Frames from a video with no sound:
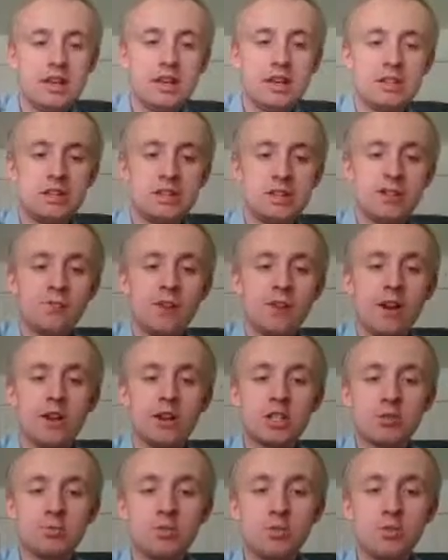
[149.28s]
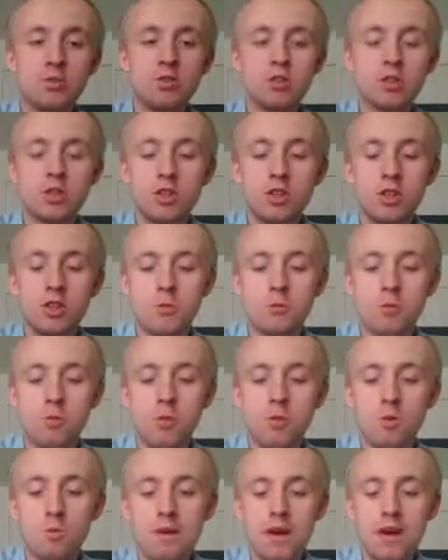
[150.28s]
It's very smooth to
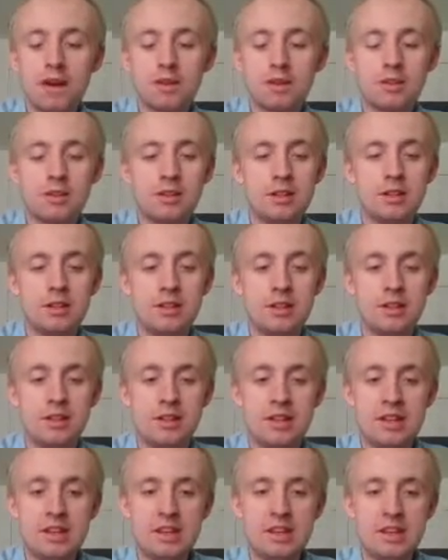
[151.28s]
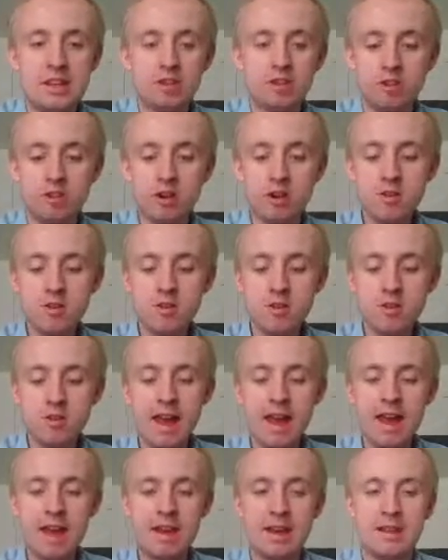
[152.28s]
pull back the trigger
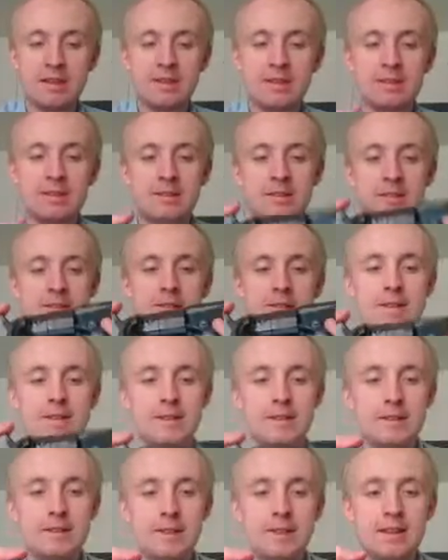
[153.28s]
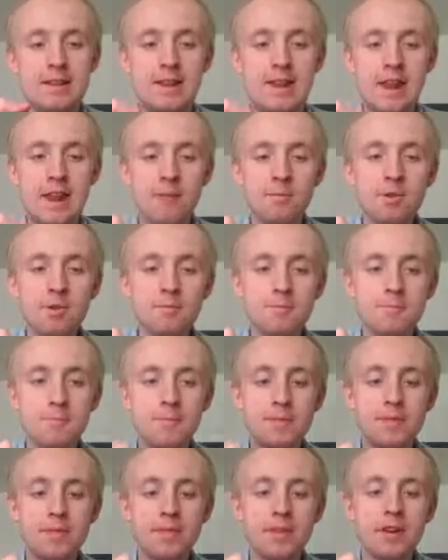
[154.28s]
and the hammer.
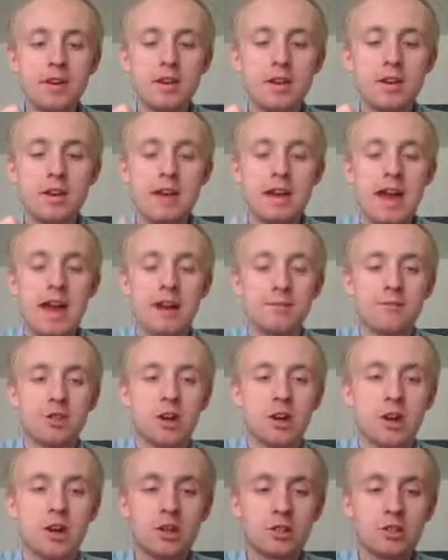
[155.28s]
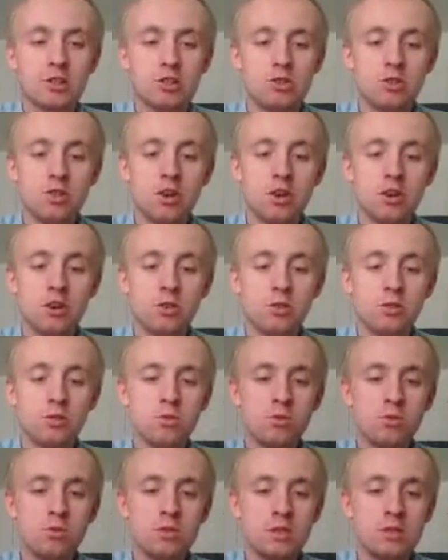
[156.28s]
Half cock to
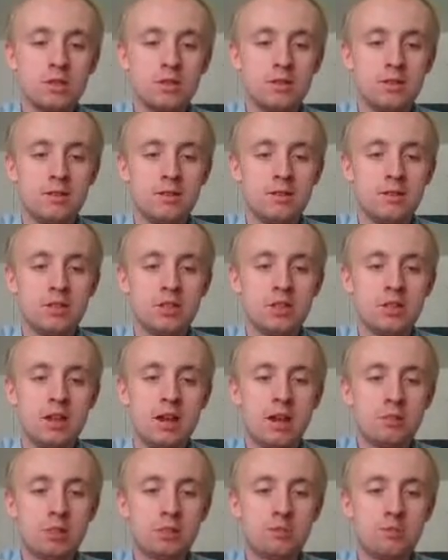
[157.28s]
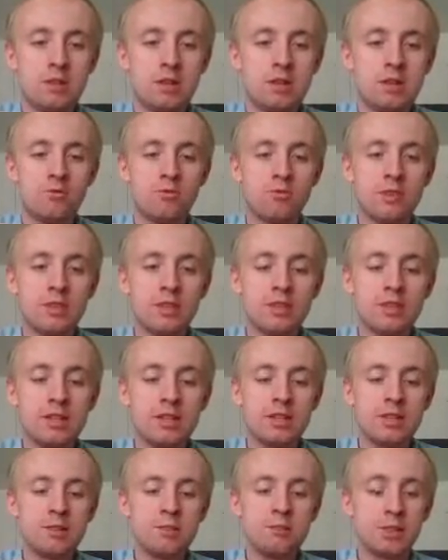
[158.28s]
load. Chamber spins
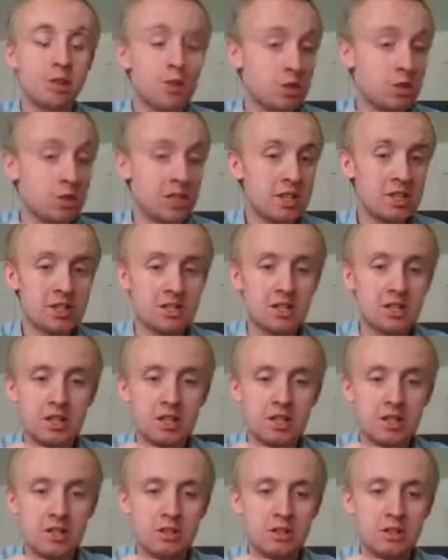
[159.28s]
freely, which are 6